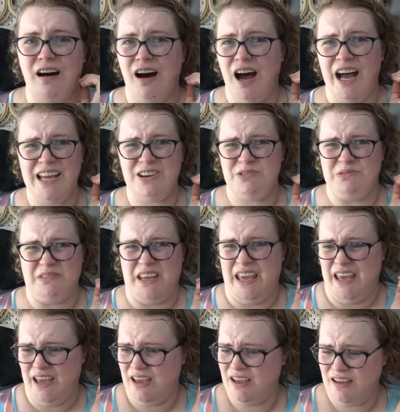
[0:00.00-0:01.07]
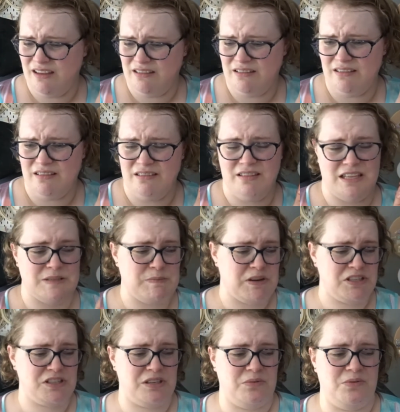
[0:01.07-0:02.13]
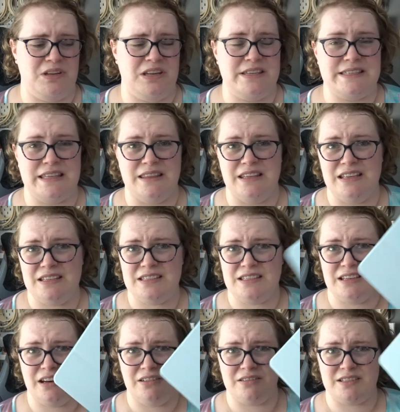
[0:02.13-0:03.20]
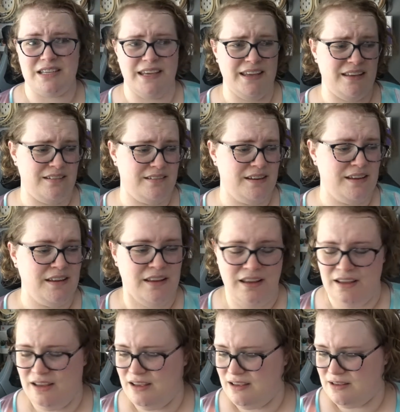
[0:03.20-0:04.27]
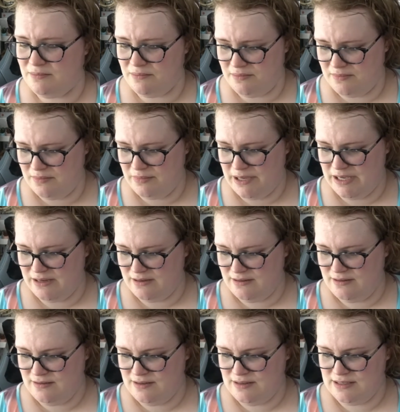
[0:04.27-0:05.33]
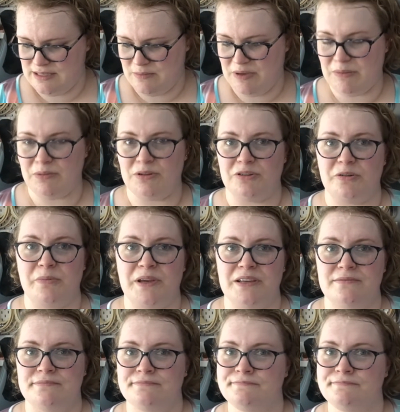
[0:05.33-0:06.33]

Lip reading: I don't care, especially when it's in this, you don't see it, but some people are a bit